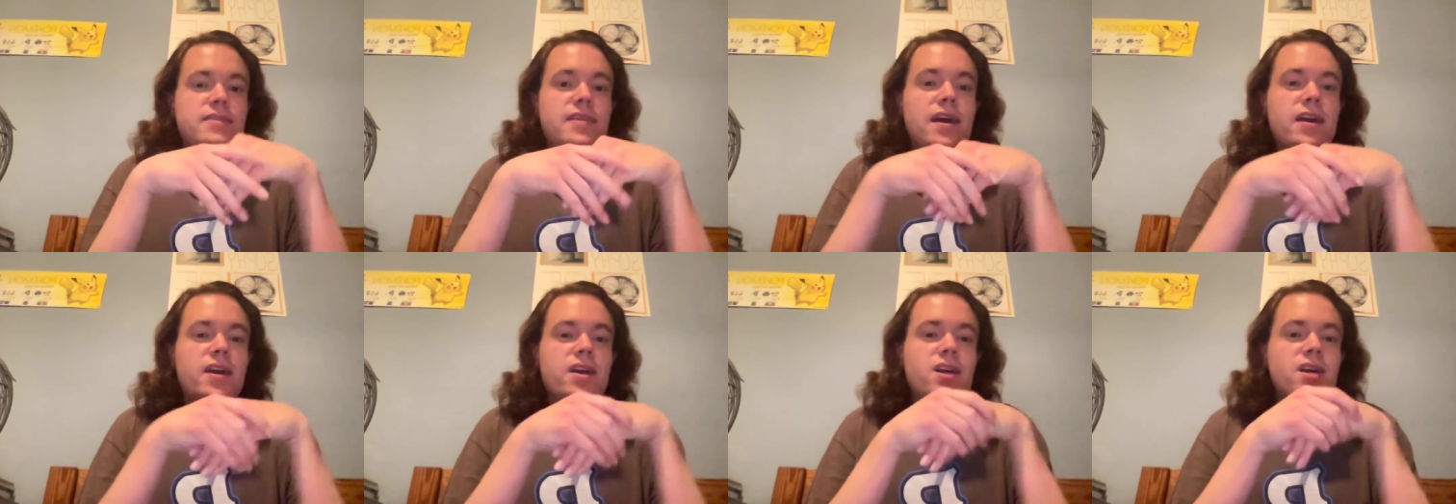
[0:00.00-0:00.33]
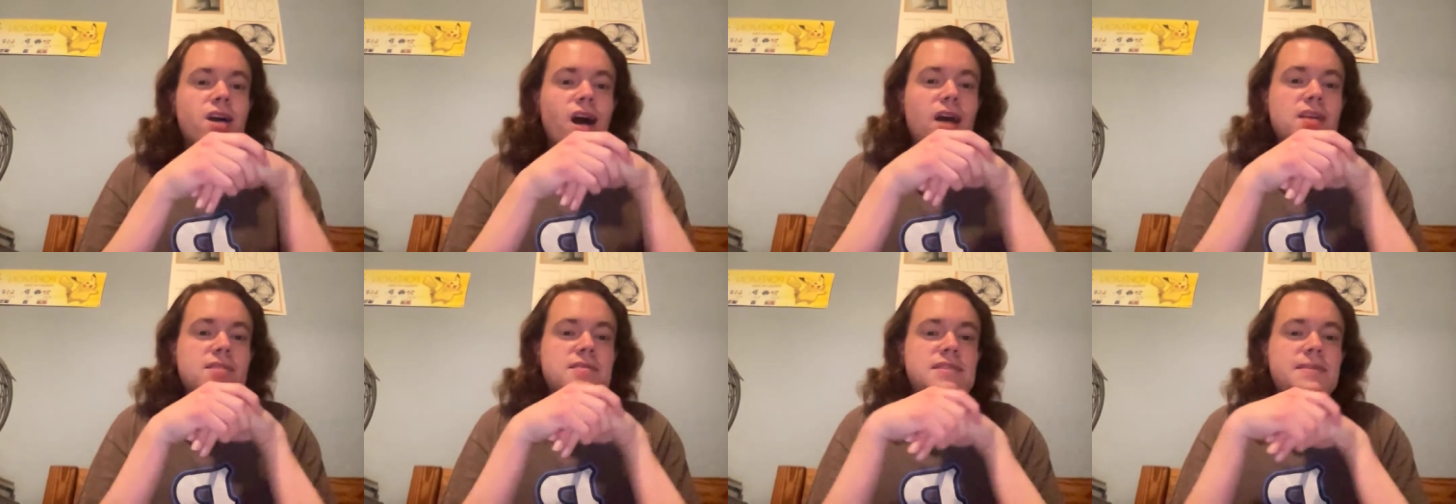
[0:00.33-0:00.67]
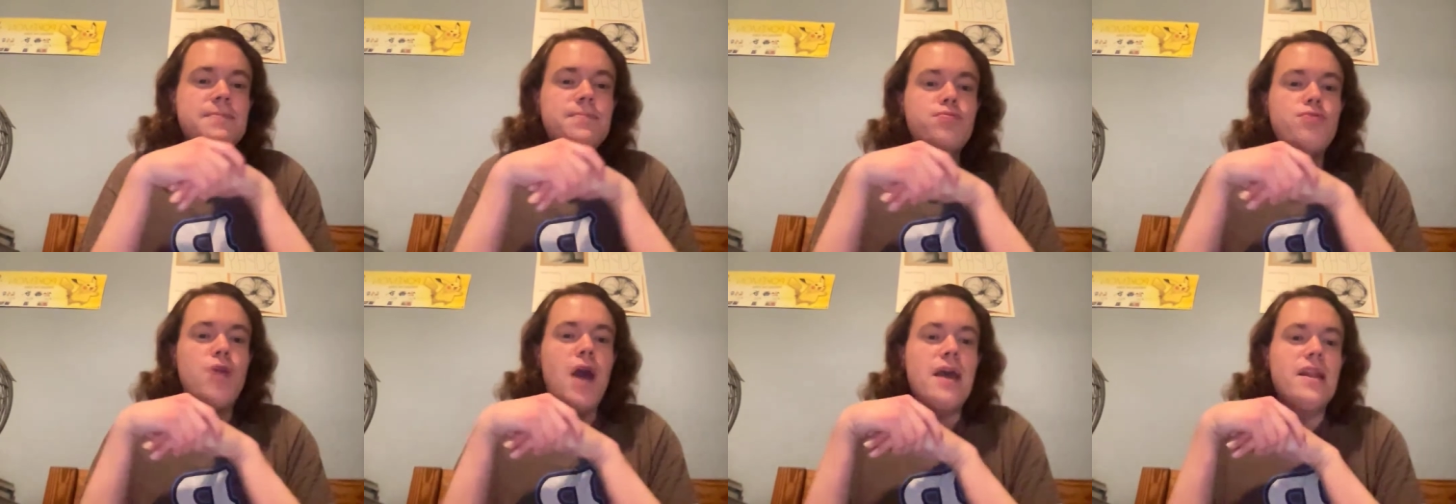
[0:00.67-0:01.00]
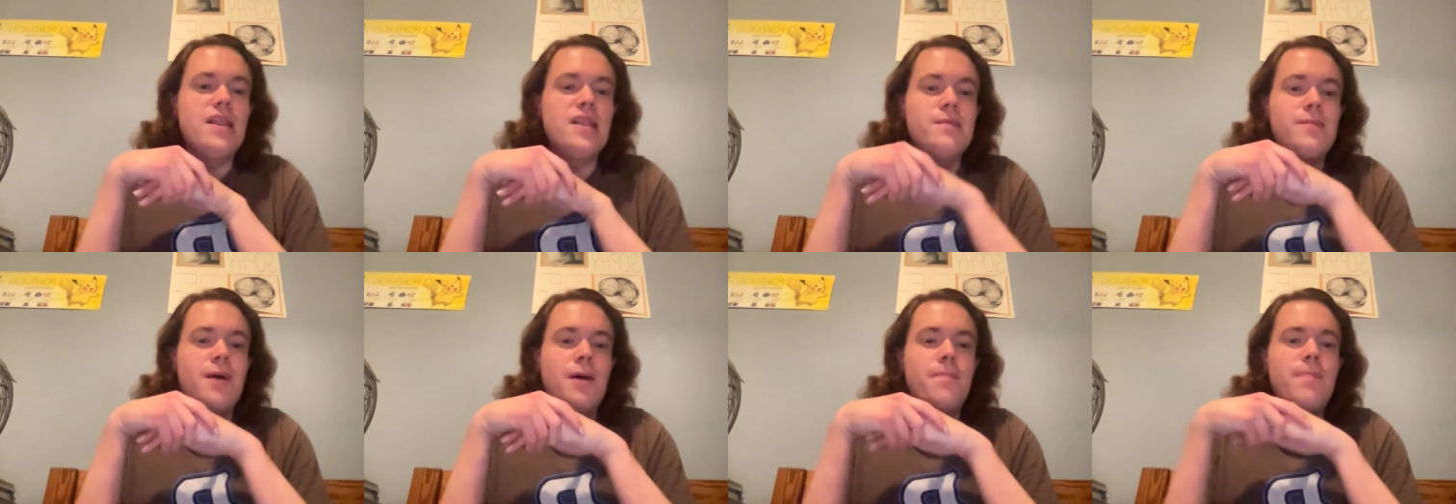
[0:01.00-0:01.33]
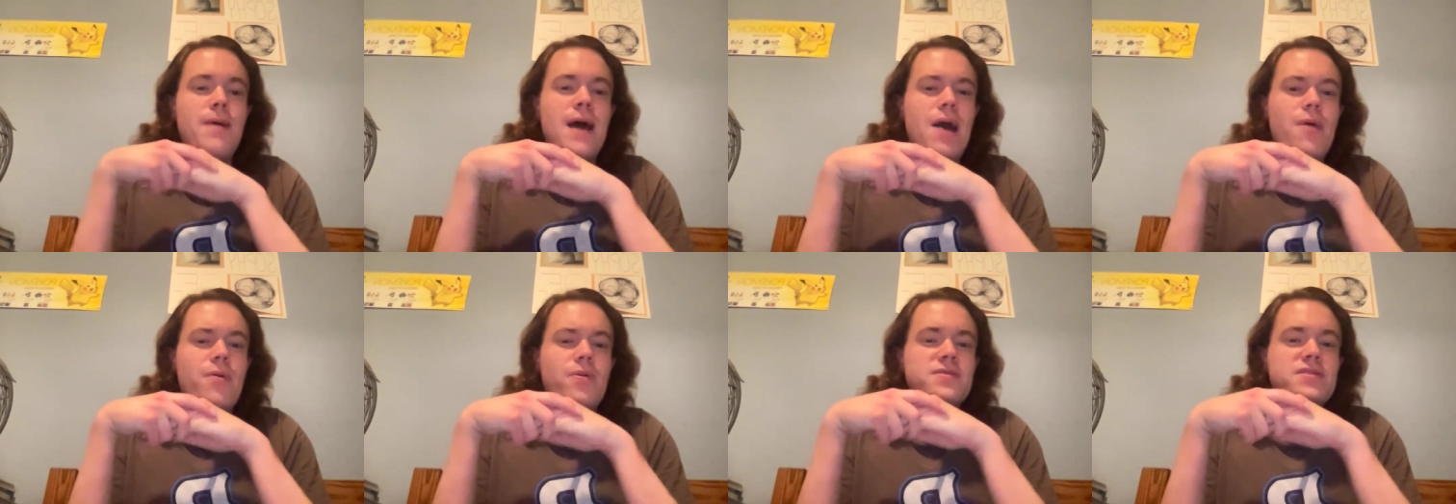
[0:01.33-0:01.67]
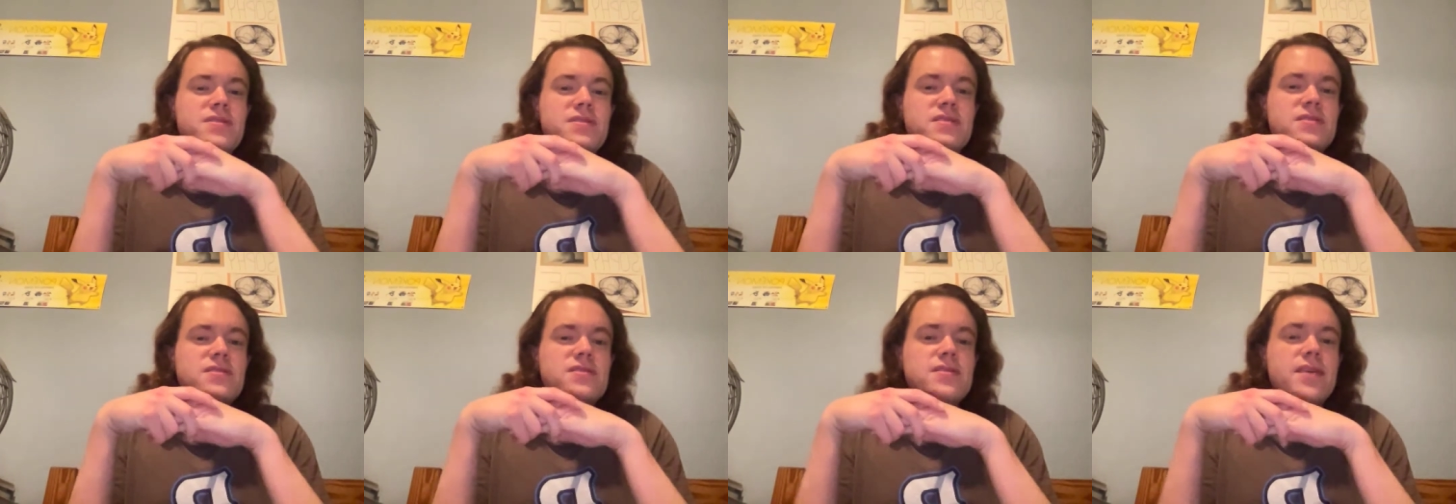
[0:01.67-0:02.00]
That constant prattle about powers
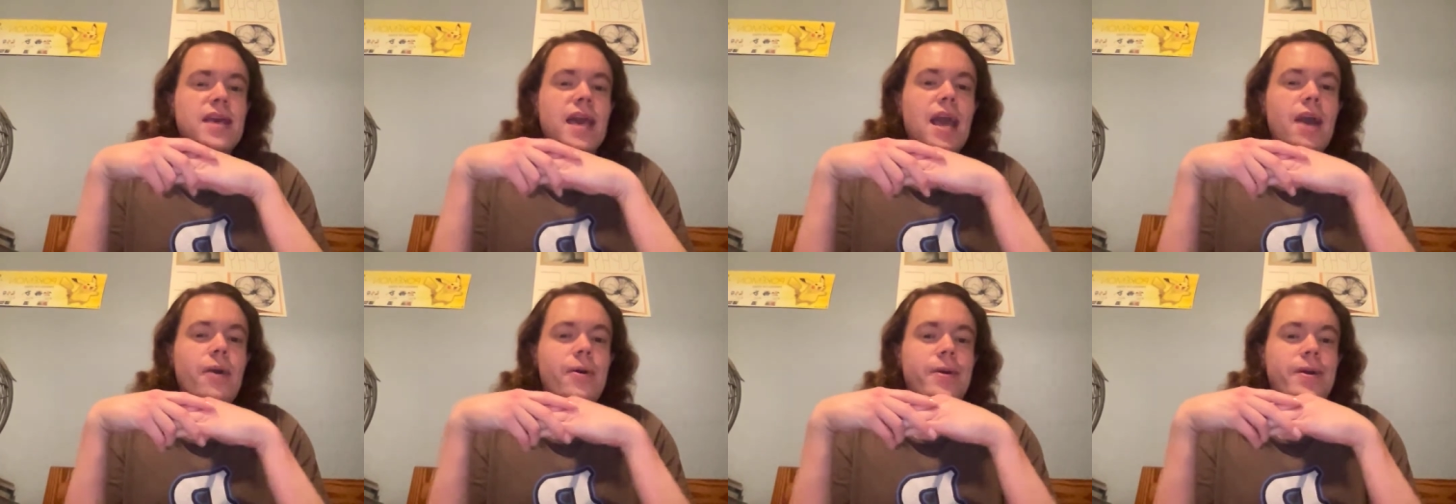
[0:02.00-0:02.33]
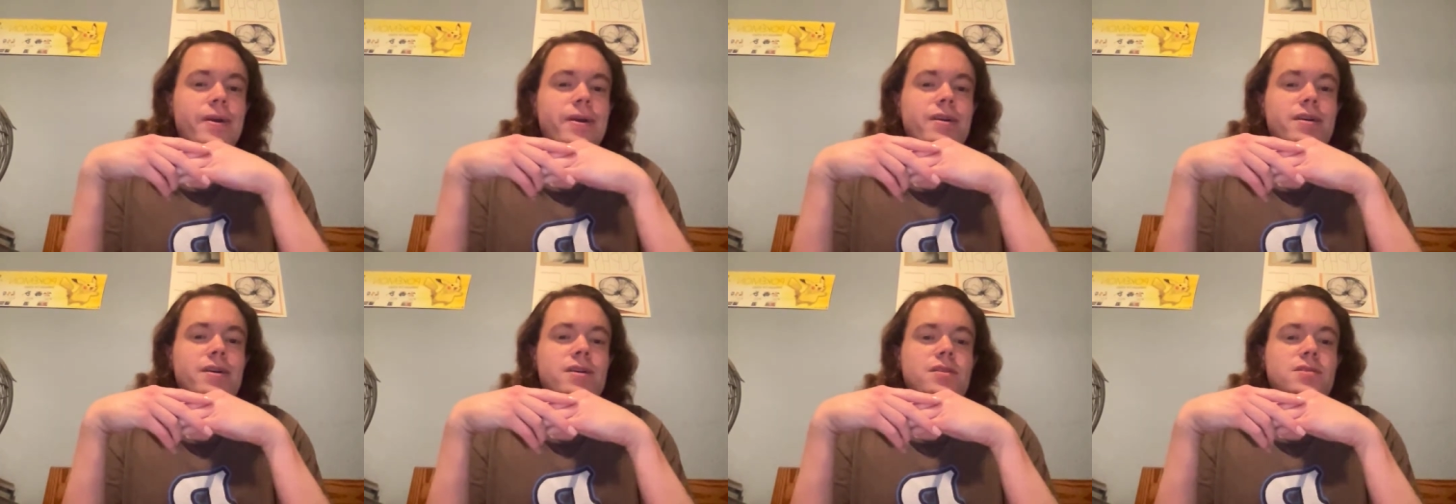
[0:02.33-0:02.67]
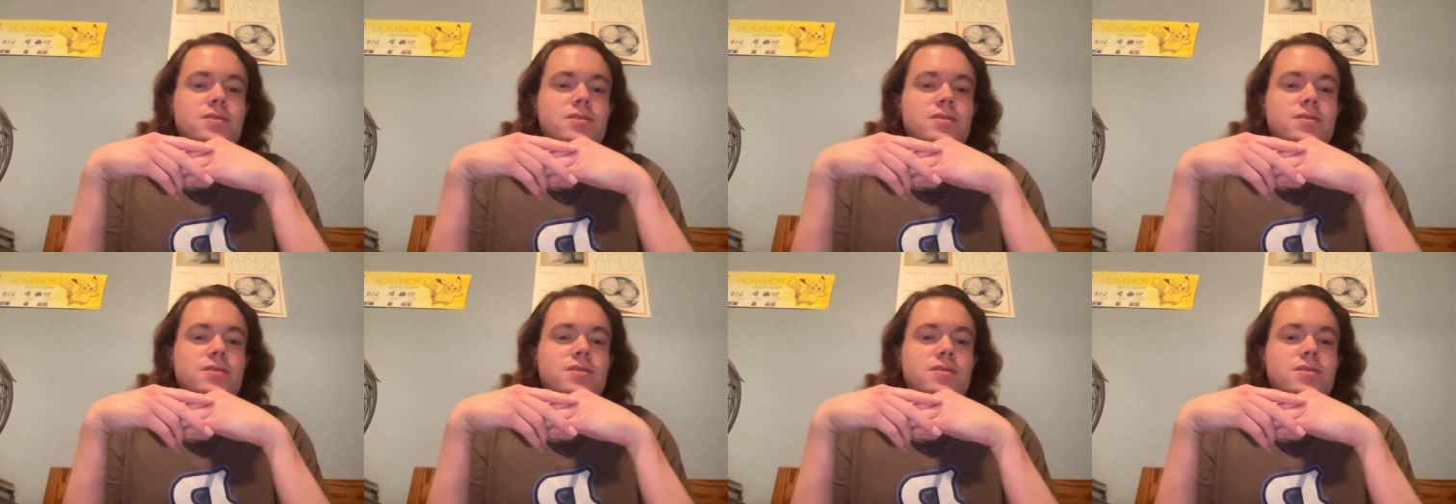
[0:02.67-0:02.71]
is scary.